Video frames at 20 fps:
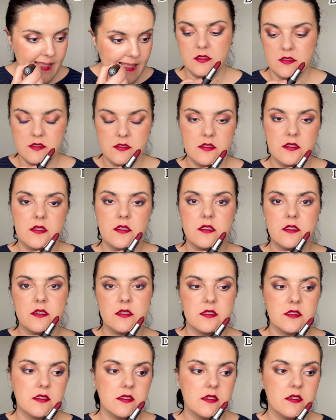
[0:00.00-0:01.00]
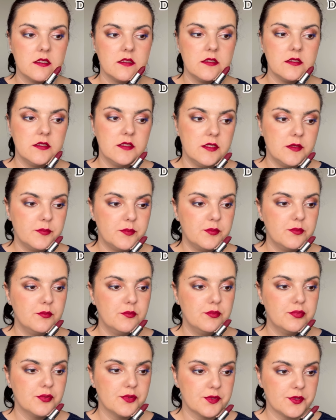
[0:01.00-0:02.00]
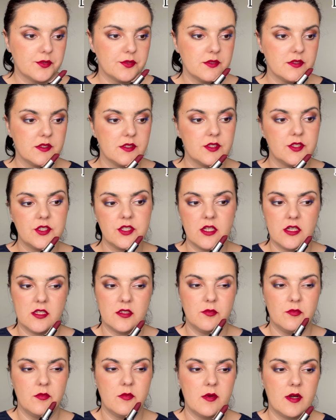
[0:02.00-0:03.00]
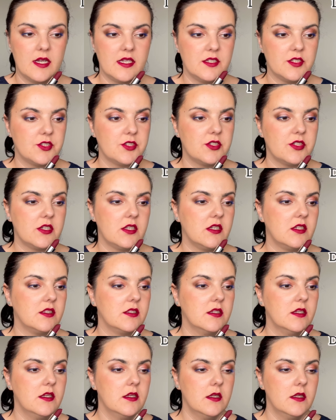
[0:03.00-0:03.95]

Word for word: This is a deep burgundy shade, wine shade.